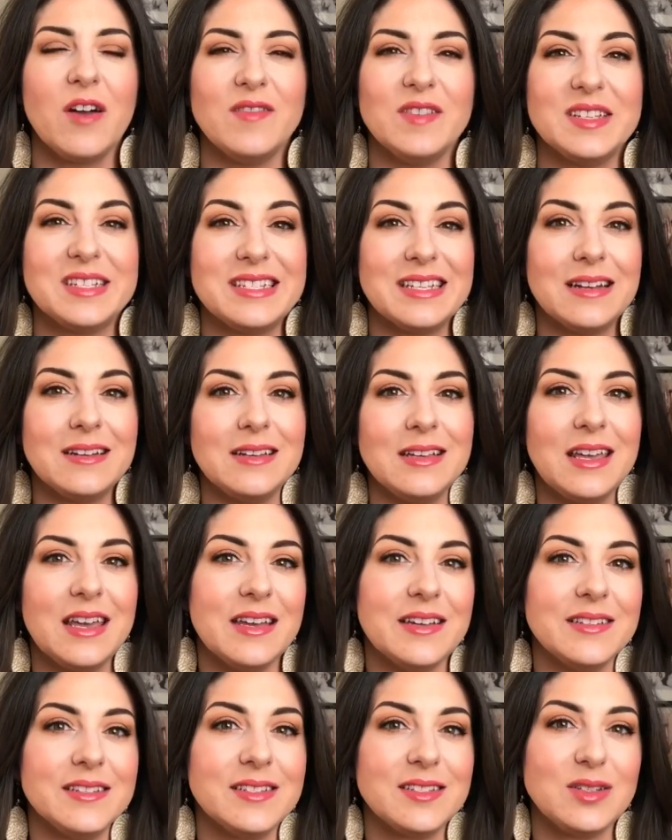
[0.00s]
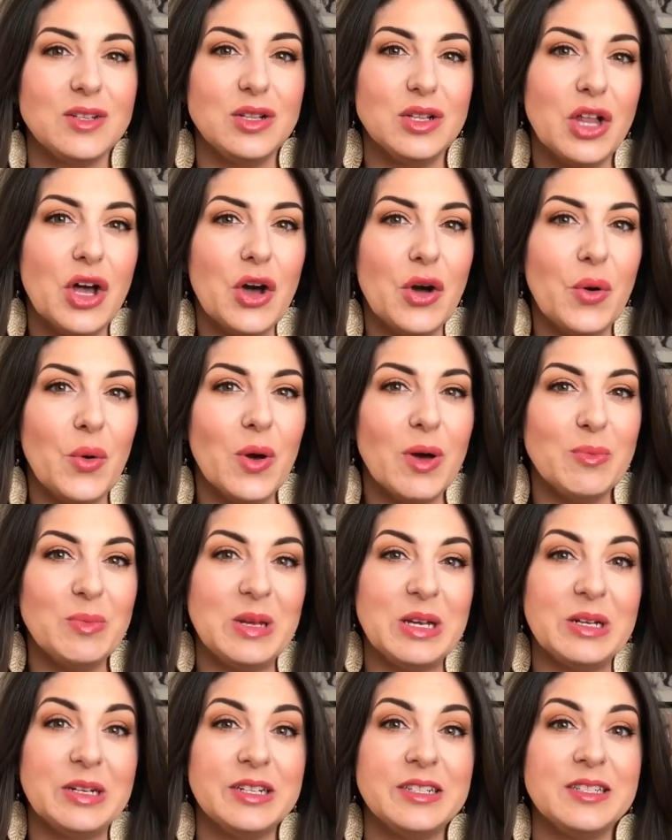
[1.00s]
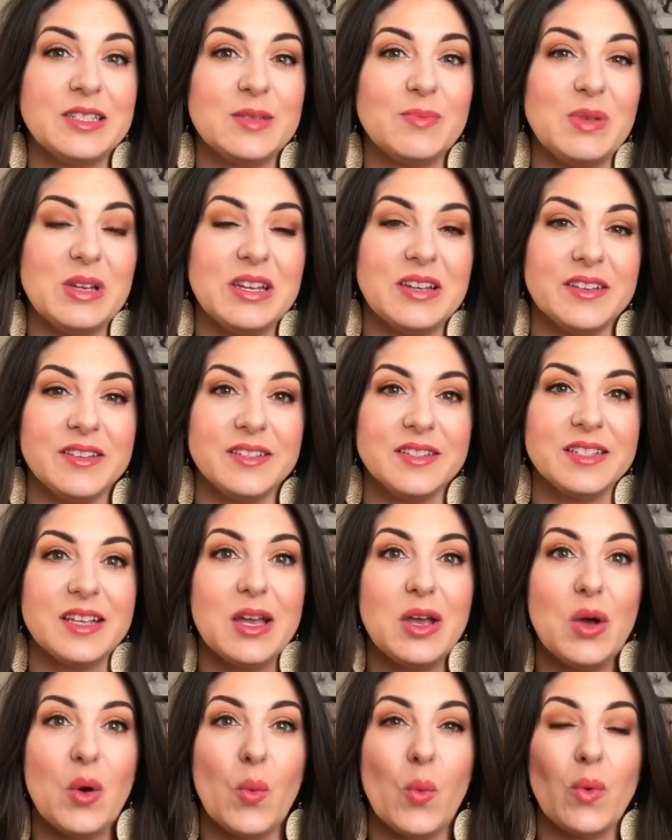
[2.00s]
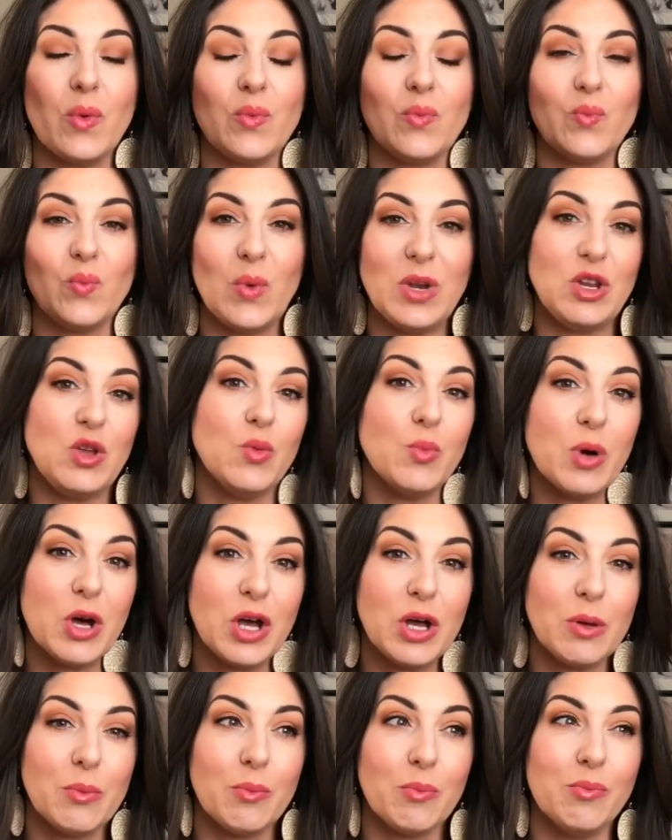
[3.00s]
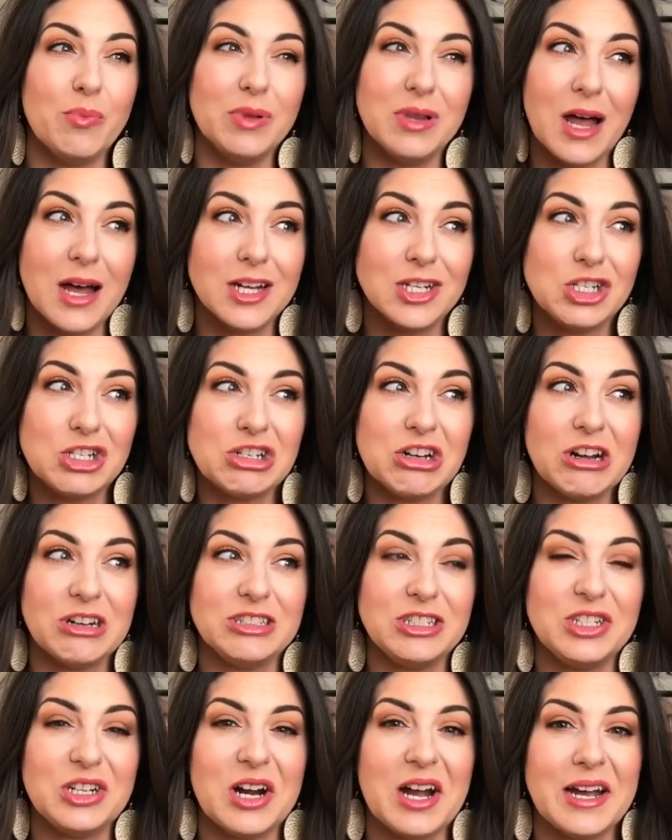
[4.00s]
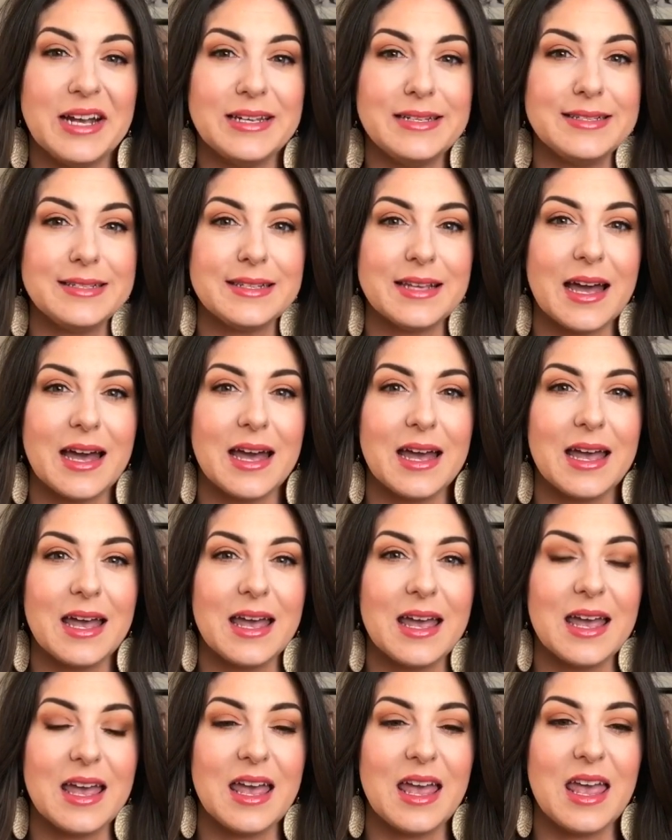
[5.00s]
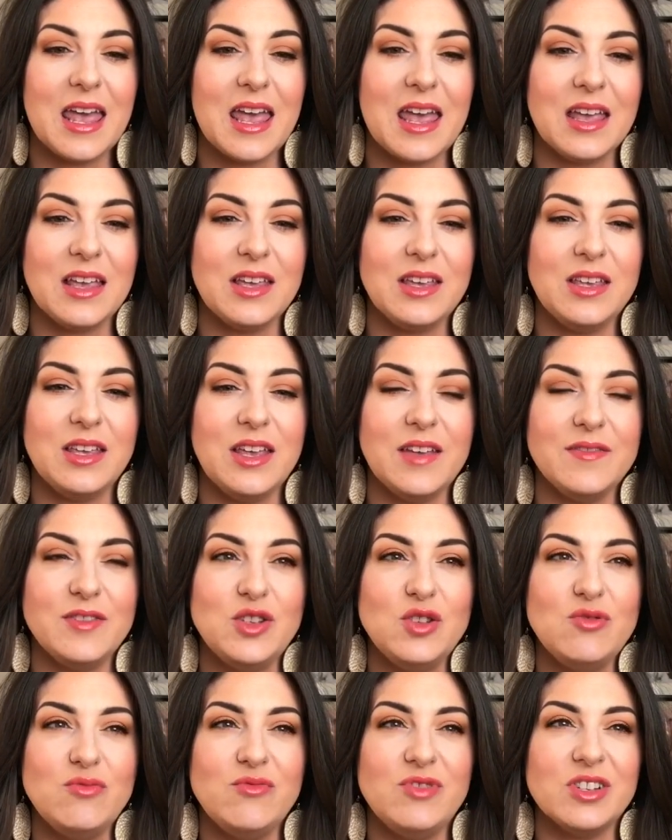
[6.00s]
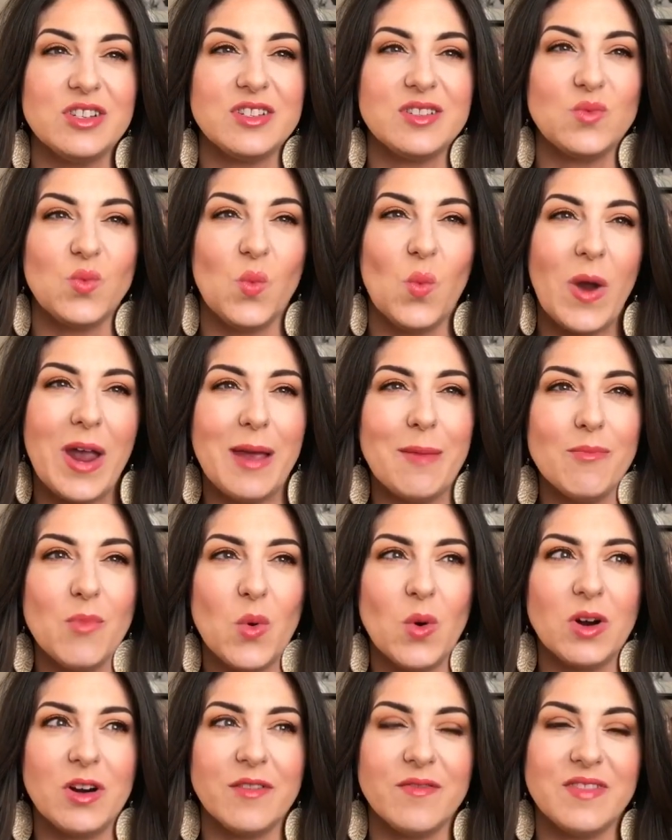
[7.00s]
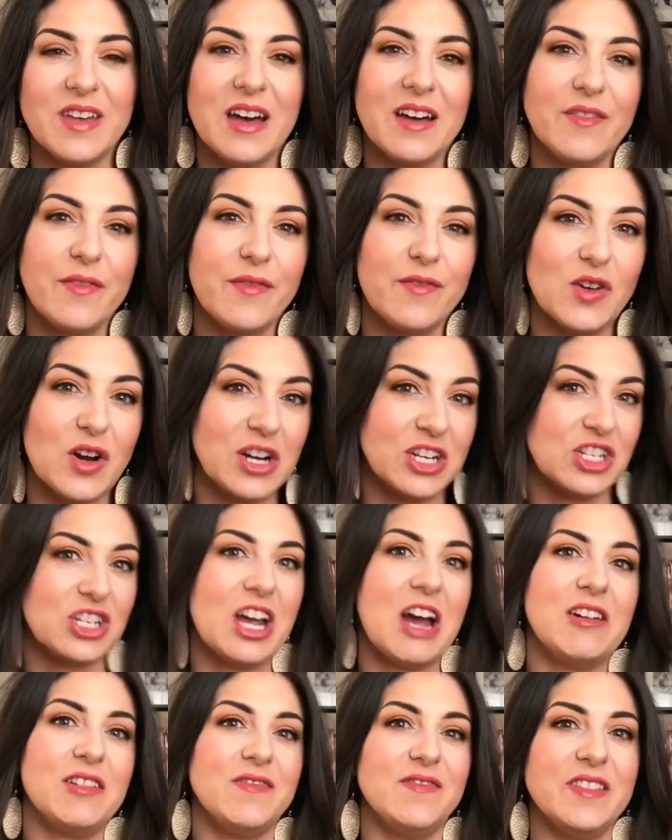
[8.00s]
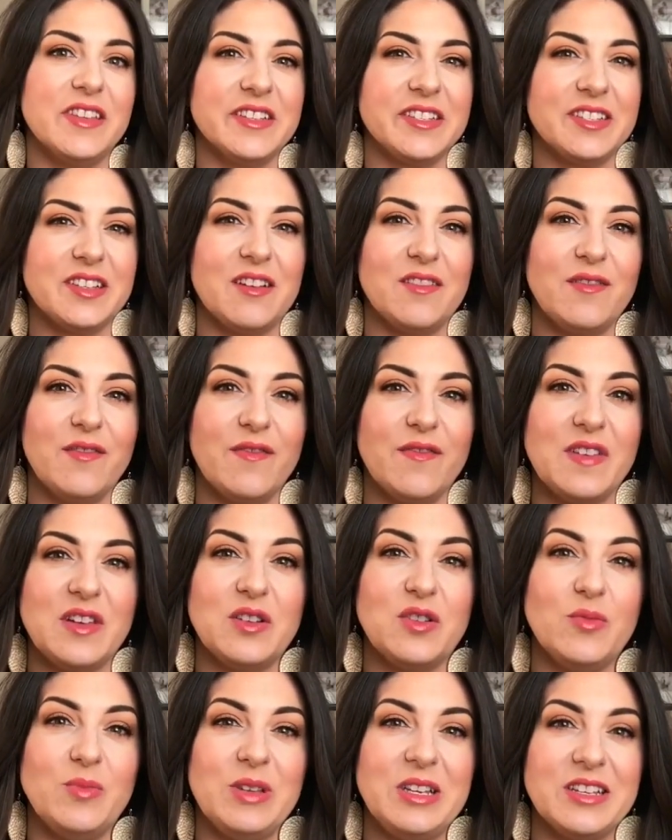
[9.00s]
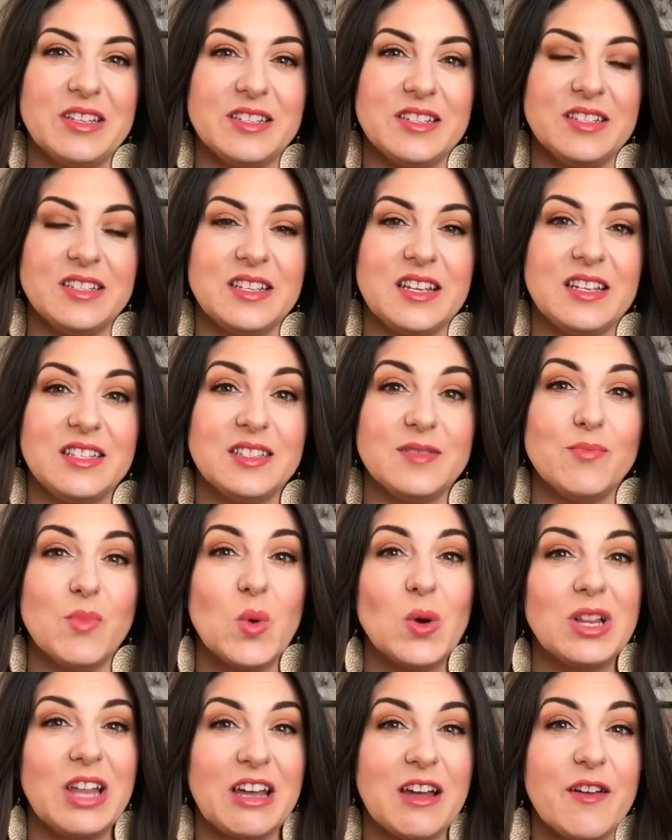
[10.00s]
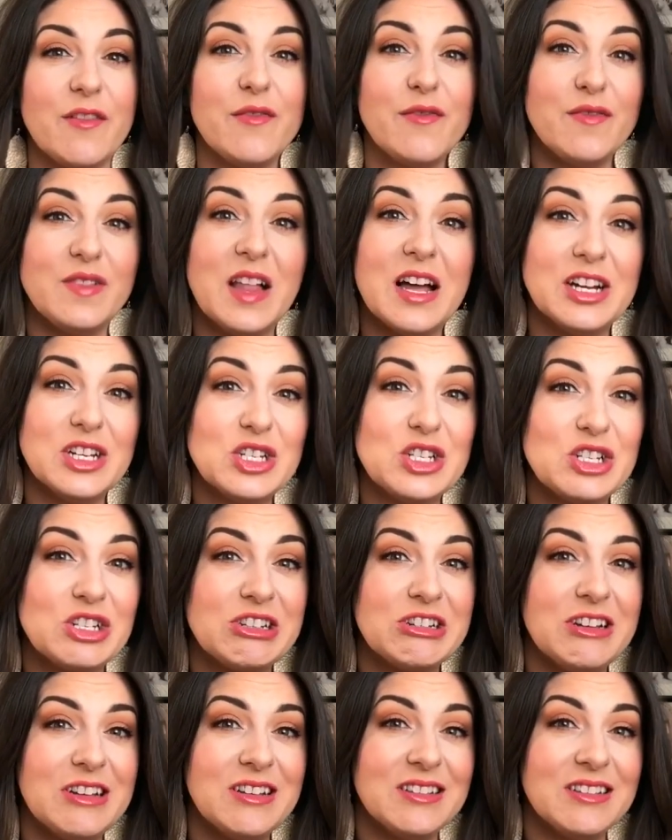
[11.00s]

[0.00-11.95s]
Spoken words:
of a sun-kissed glow appearance, because when you put blush on your eyes, it gives you just way more of that fresh out of the sun feel, because it's more like a flush,